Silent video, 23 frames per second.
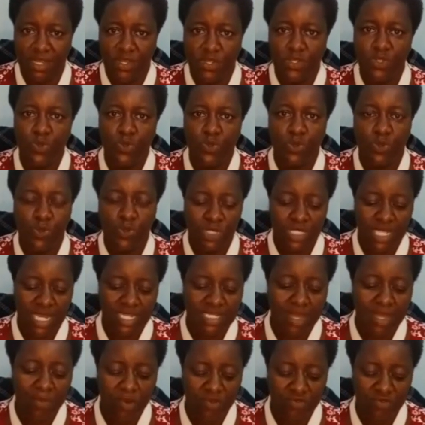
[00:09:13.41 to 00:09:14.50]
So those are
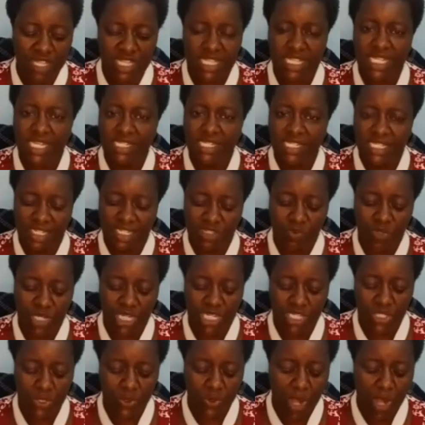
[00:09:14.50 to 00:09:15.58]
some of the things that you
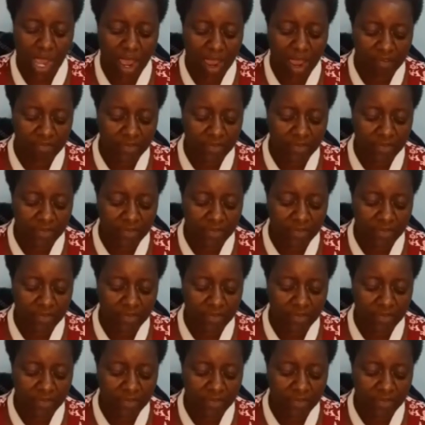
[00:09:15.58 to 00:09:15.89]
need to have.